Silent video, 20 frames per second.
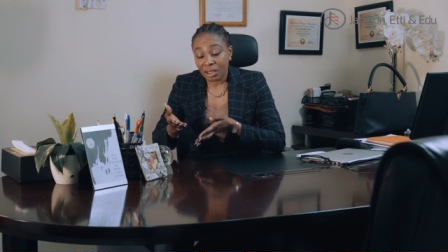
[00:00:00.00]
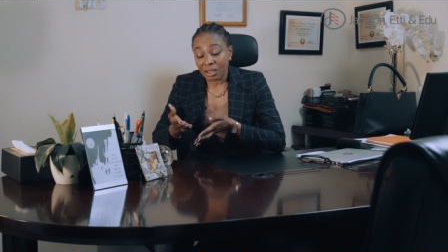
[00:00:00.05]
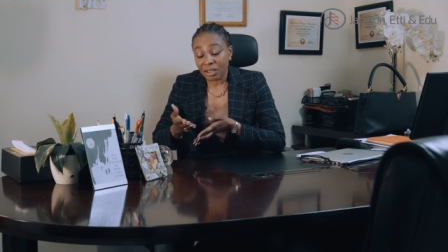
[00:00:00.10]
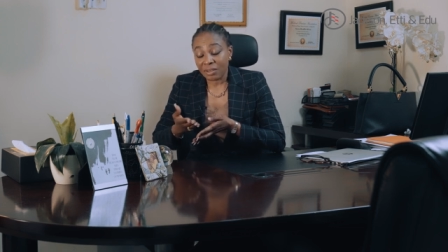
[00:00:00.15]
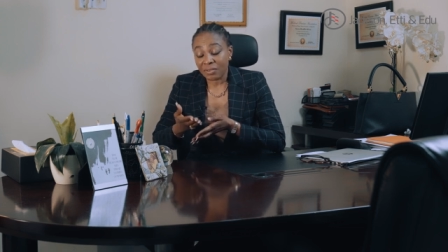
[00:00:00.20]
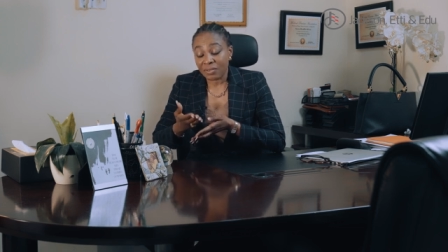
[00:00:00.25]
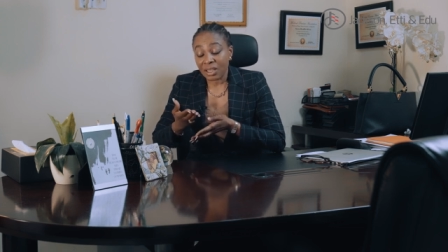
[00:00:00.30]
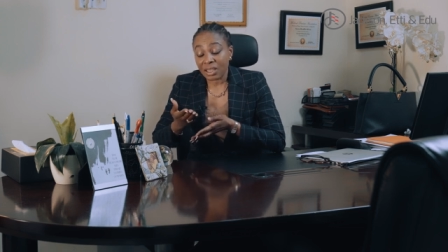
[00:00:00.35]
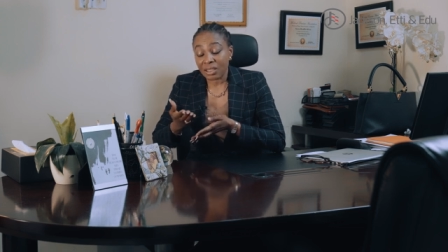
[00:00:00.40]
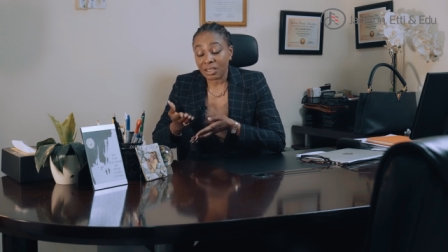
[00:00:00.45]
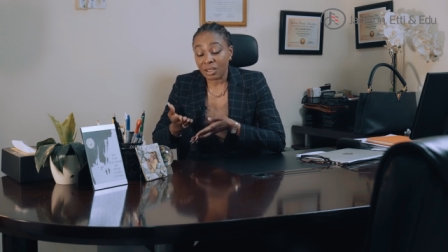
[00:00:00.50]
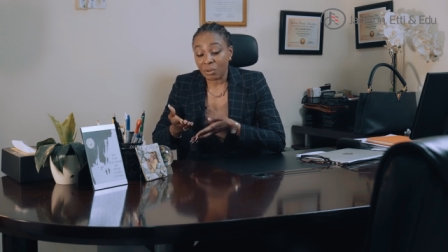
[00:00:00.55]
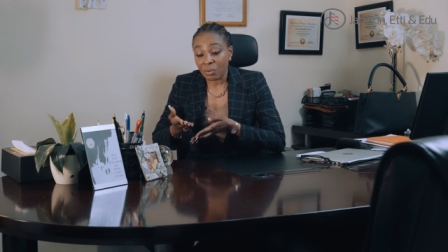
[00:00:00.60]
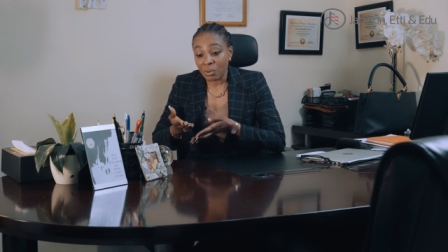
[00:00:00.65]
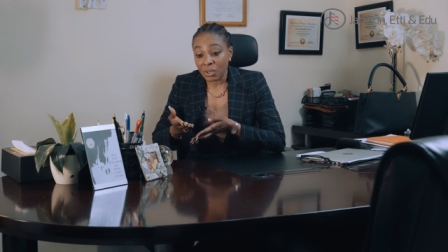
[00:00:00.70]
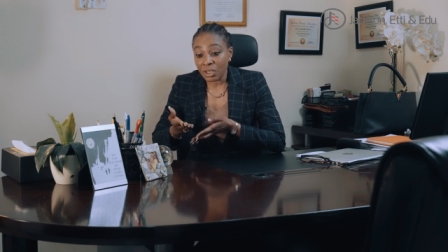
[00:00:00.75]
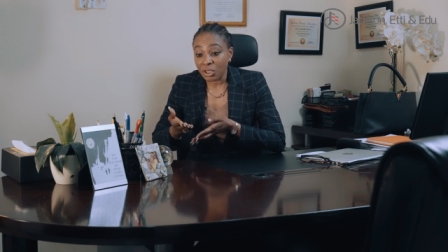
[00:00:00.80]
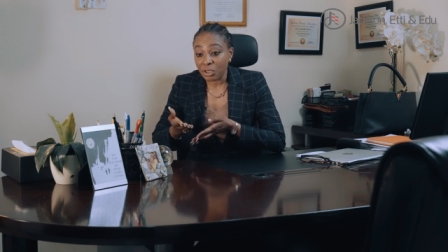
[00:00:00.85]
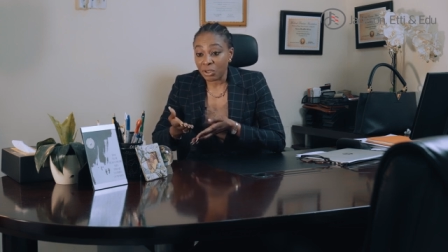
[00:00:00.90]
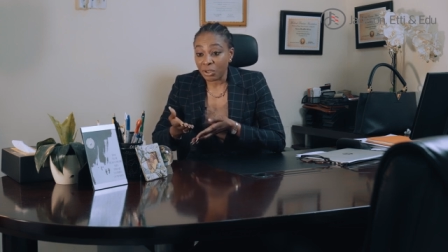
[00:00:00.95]
if that's the
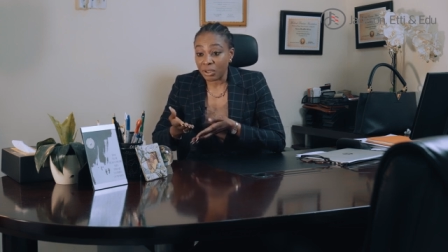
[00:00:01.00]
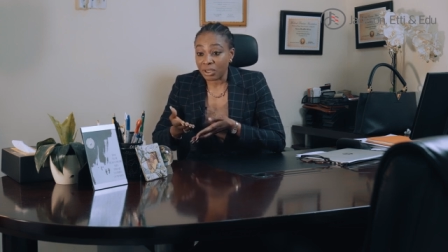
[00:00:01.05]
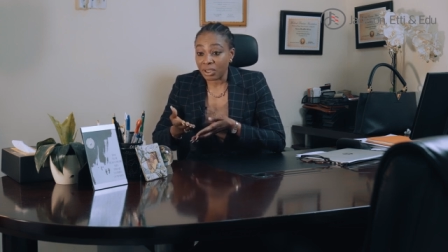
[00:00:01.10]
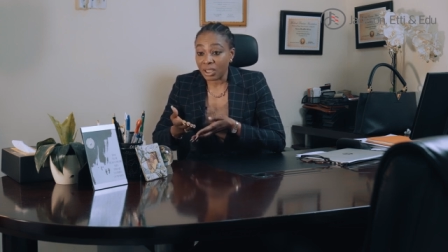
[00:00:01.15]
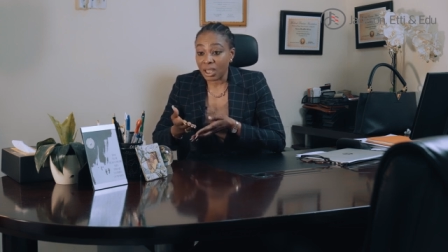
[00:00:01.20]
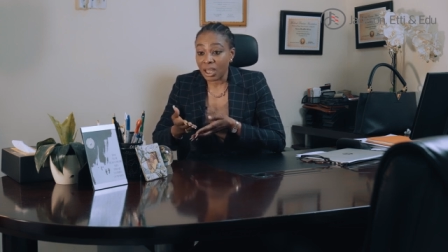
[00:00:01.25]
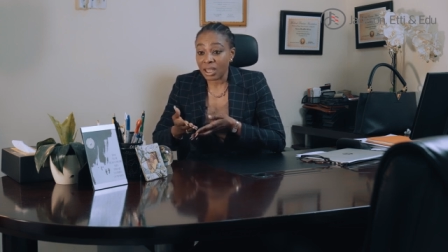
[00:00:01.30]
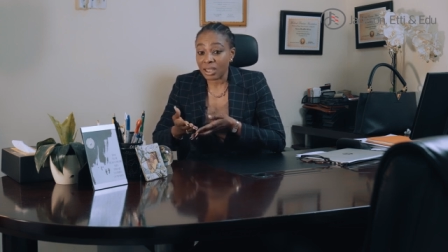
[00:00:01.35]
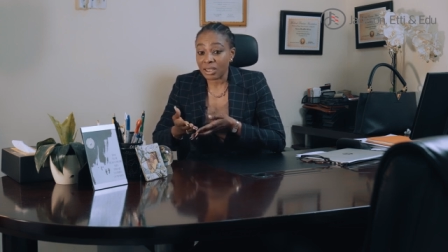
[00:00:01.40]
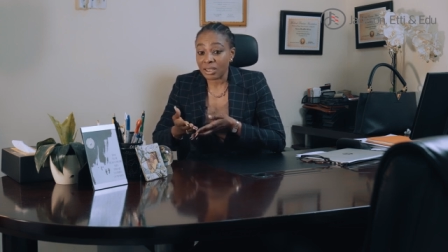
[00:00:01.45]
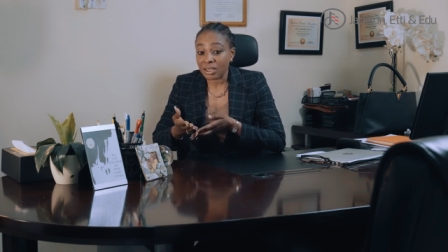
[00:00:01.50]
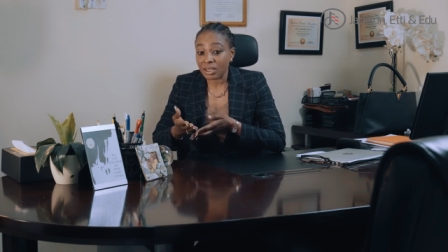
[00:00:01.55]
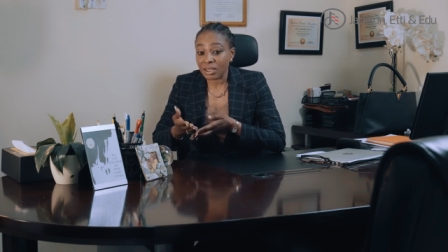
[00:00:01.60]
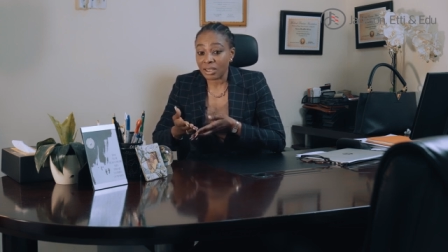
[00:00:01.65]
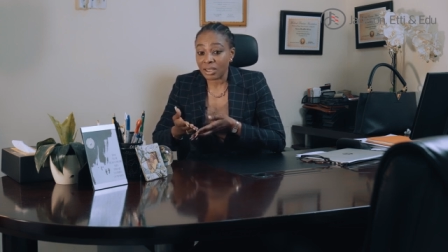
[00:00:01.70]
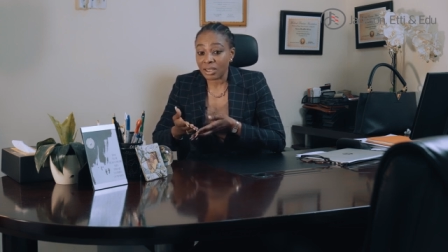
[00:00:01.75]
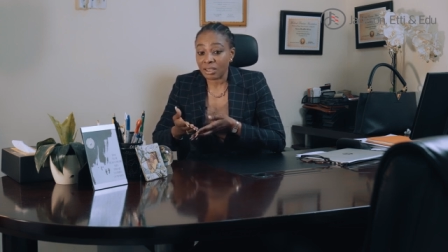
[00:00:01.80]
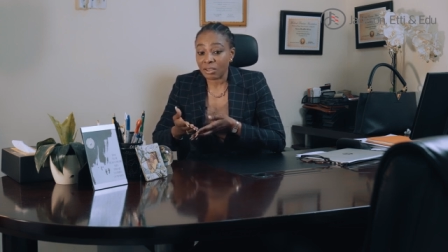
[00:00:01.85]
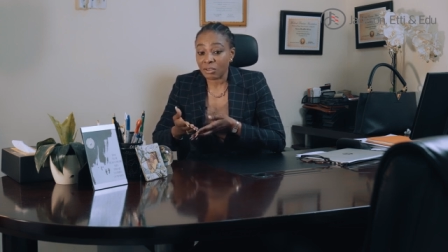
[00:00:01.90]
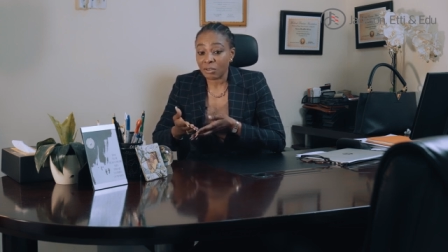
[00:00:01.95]
question,
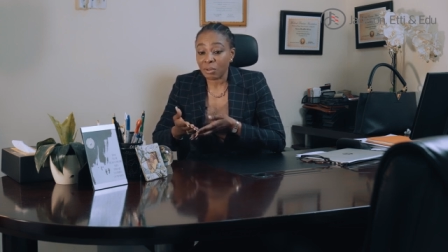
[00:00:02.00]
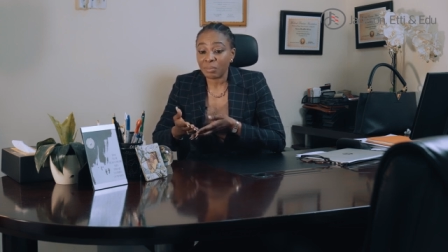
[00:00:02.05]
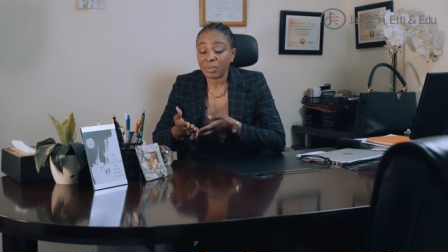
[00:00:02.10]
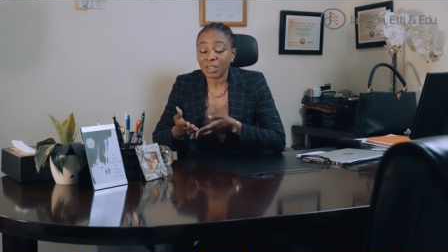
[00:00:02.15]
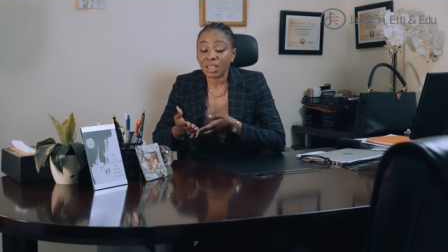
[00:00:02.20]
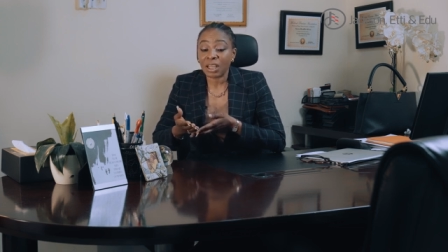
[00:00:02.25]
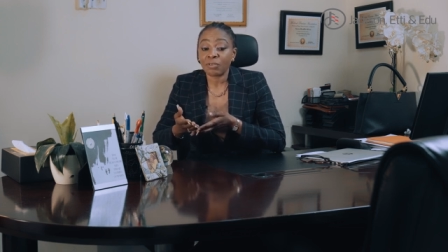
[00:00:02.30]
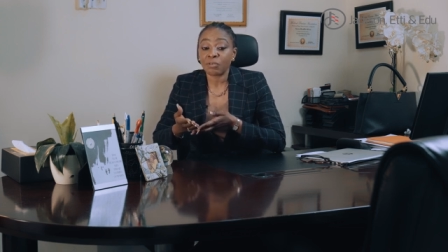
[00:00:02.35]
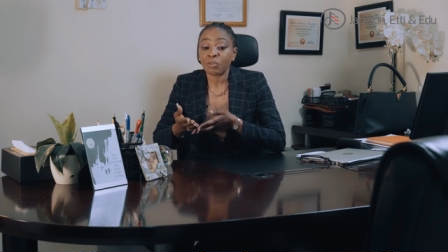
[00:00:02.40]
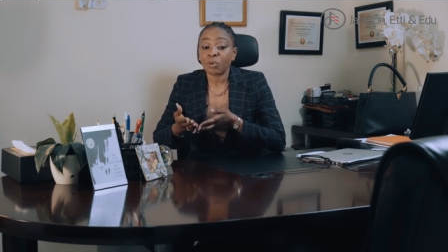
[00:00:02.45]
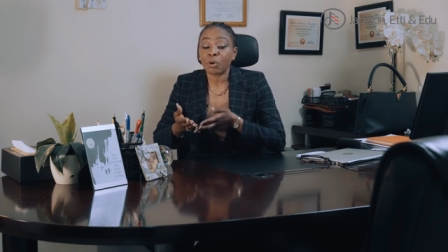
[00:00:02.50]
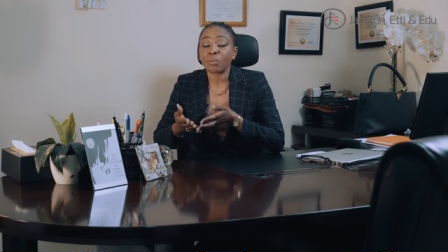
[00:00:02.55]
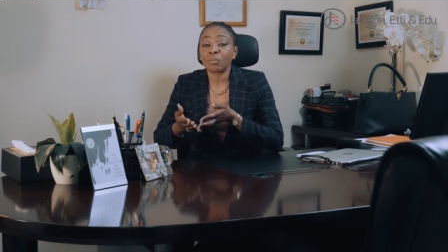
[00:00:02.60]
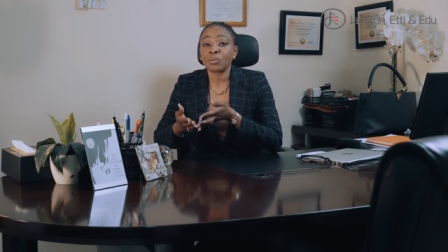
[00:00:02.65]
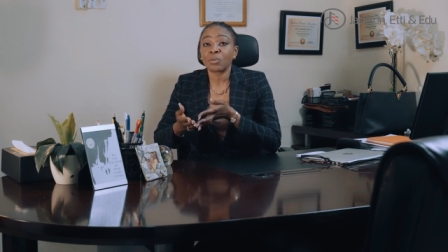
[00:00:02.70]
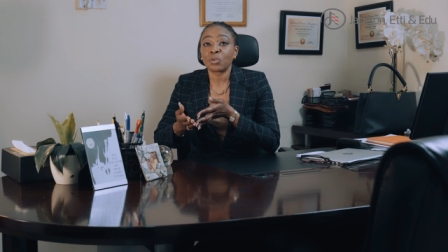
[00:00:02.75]
is something I've come